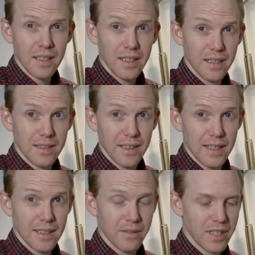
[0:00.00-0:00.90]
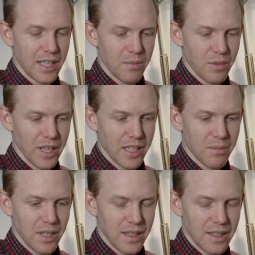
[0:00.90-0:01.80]
It's less of a name brand,
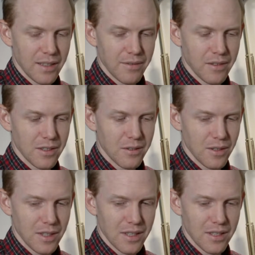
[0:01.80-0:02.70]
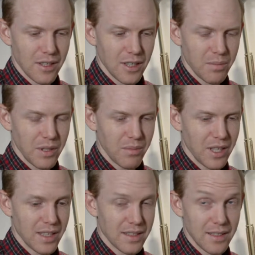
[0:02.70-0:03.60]
but I think for sort of the startup-y
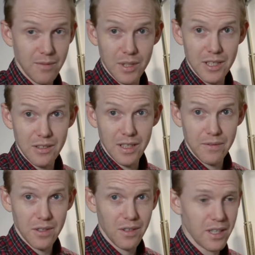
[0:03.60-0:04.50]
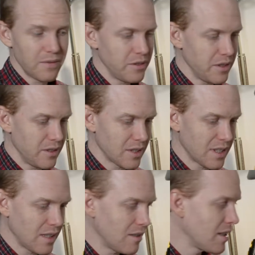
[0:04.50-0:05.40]
brands, they've been doing it for quite a few years
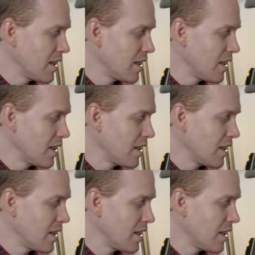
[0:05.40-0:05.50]
now.